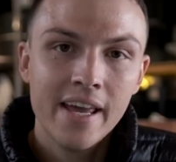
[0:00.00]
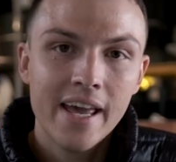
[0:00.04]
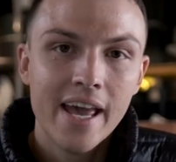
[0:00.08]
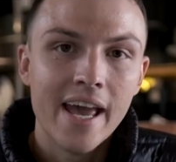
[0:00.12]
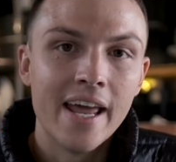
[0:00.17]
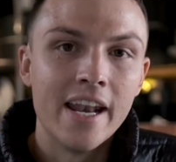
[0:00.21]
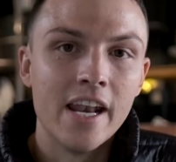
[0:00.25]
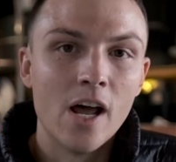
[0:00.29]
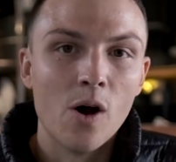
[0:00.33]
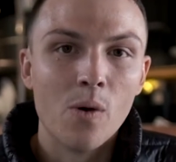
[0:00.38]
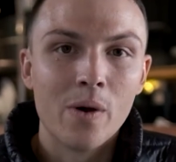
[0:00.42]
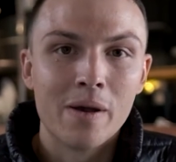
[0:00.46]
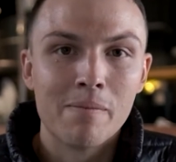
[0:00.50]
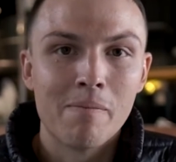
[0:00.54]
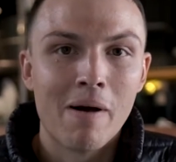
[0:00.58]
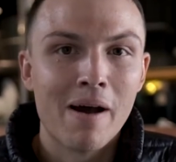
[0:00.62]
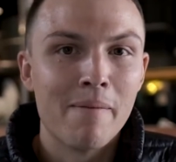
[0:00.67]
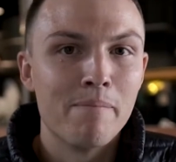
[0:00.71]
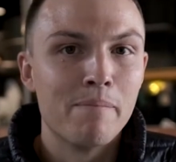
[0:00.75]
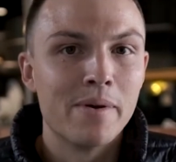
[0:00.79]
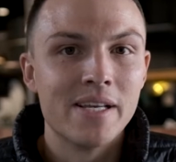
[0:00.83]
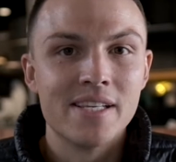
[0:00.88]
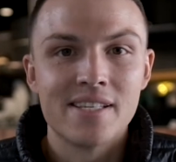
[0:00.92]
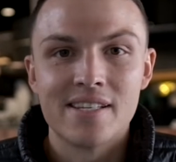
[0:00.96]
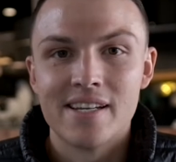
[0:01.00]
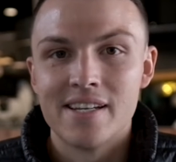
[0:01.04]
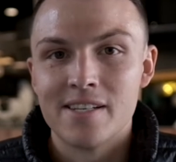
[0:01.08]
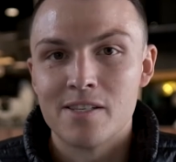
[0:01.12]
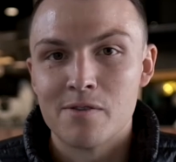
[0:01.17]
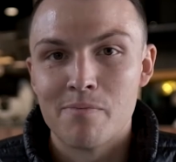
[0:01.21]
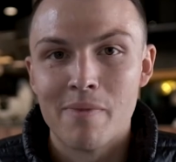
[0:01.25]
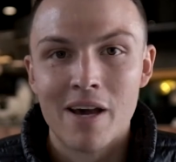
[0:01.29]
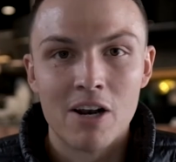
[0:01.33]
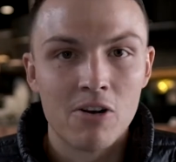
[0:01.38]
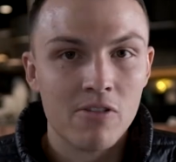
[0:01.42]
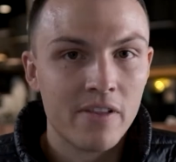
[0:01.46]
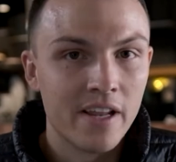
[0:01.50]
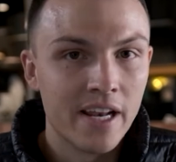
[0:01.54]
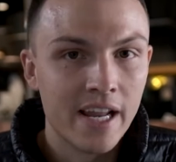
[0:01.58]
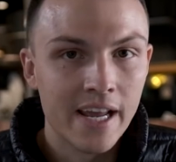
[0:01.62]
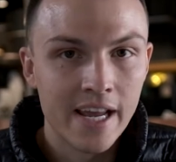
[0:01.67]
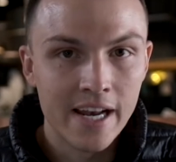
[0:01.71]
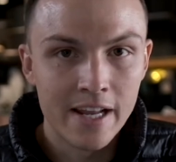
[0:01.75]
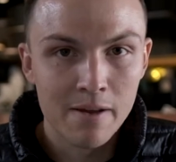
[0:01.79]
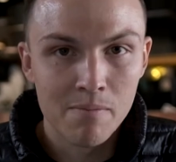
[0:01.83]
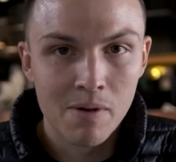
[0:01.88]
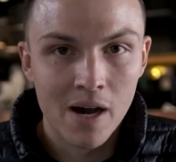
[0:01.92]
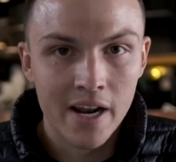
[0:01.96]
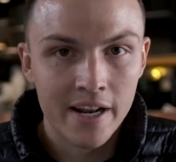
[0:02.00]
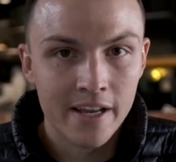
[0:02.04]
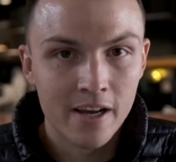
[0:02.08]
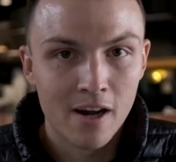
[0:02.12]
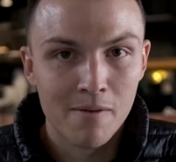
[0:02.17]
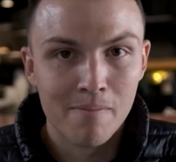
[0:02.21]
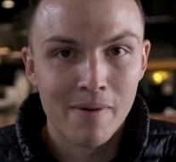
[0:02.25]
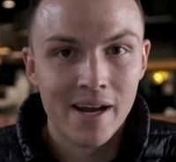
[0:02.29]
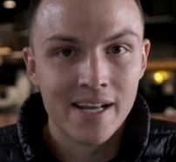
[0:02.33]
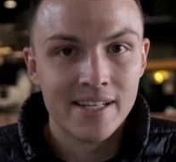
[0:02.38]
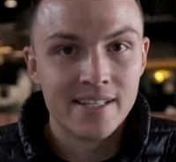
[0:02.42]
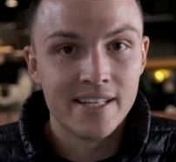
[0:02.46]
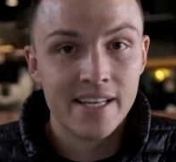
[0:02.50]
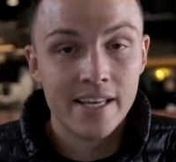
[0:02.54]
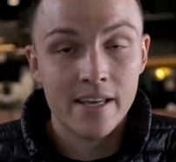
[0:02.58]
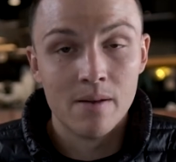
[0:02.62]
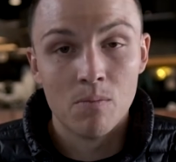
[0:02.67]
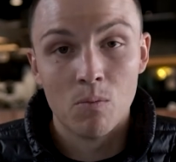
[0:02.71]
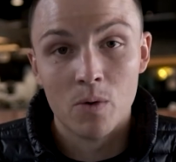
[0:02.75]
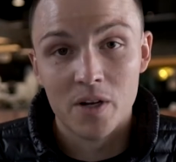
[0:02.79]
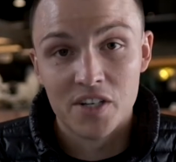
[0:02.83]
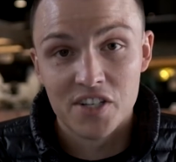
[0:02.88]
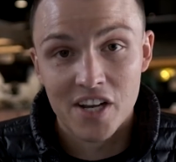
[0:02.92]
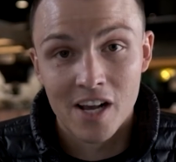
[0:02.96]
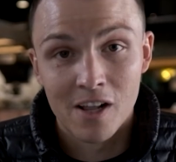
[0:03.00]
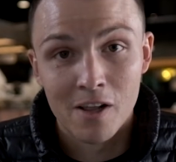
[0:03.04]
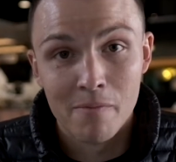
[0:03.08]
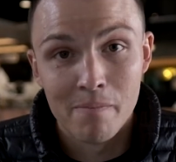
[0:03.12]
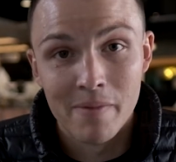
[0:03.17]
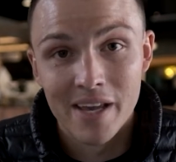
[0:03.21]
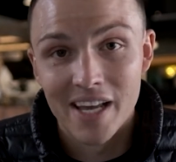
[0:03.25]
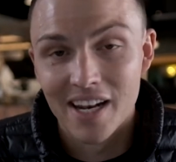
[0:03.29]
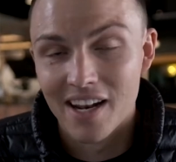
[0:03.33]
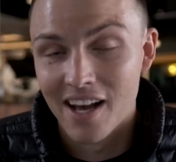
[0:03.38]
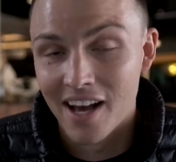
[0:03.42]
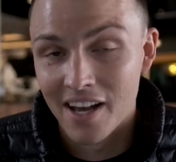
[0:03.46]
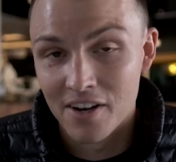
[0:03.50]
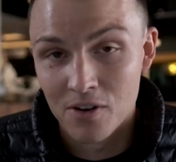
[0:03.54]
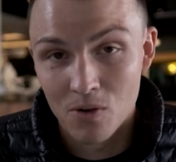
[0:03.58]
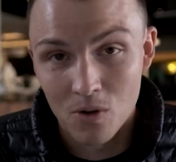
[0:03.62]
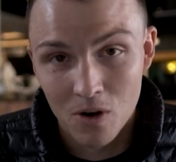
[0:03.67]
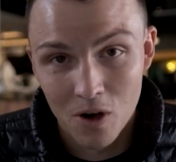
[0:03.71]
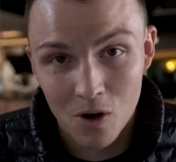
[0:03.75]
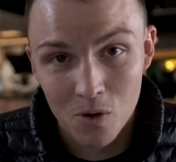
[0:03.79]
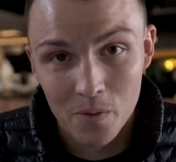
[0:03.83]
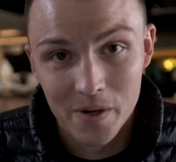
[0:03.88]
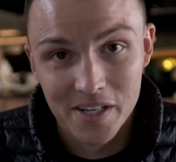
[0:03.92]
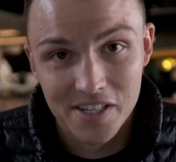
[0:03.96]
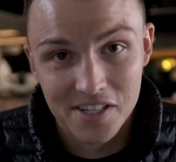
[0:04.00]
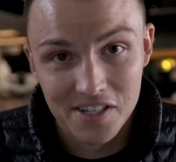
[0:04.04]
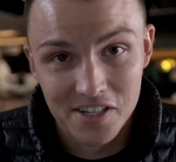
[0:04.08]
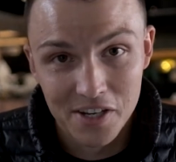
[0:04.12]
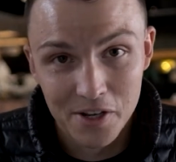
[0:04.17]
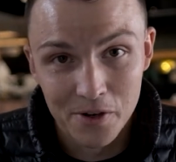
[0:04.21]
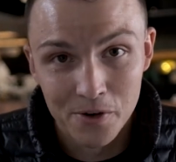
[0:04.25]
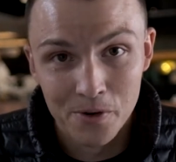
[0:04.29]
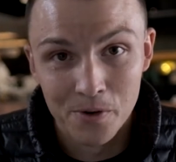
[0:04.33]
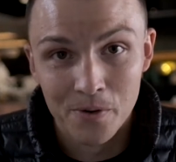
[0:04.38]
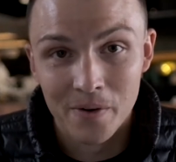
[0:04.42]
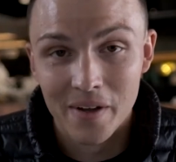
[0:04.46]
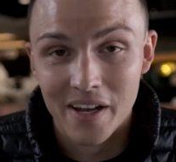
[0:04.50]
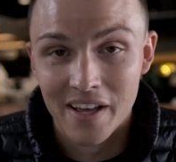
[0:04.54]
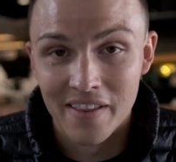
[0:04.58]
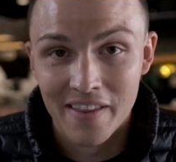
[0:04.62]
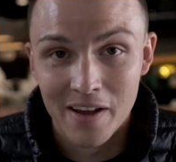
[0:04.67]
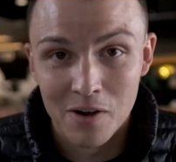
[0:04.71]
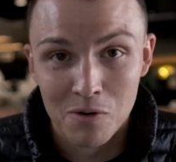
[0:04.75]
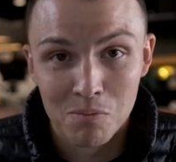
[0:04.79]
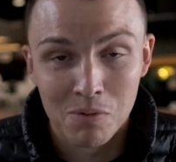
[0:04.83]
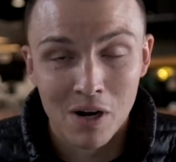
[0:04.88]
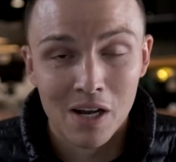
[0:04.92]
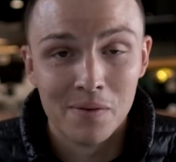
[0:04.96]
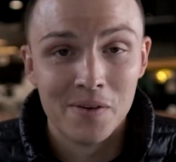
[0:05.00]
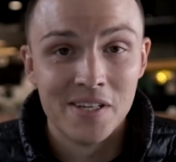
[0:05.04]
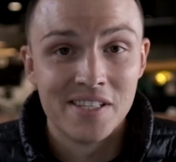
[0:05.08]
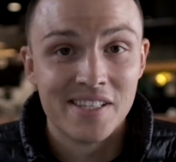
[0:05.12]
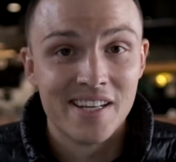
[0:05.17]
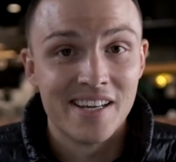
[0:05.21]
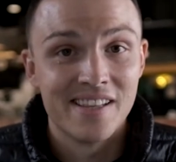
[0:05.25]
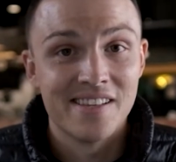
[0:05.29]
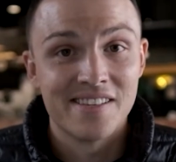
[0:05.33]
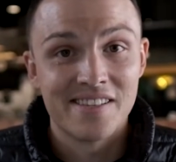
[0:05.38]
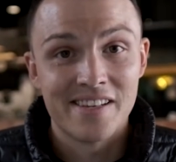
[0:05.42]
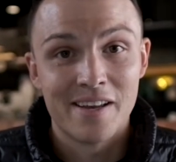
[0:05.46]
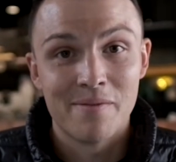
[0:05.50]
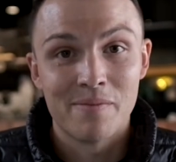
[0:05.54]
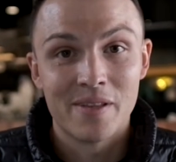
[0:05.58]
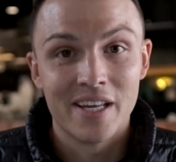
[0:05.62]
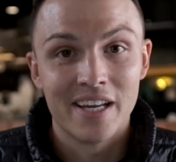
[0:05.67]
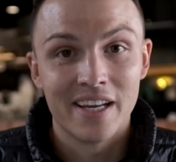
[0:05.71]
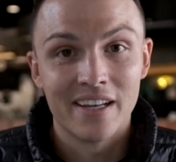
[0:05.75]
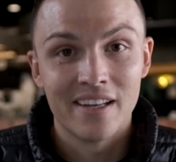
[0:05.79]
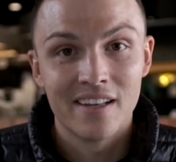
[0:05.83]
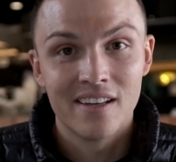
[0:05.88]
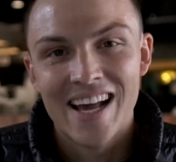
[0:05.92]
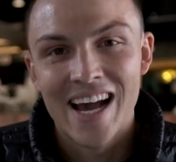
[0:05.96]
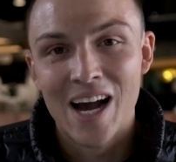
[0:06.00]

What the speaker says: and knowing my business better than anybody on my team, which I'll admit I don't always do, and they would probably say the same thing.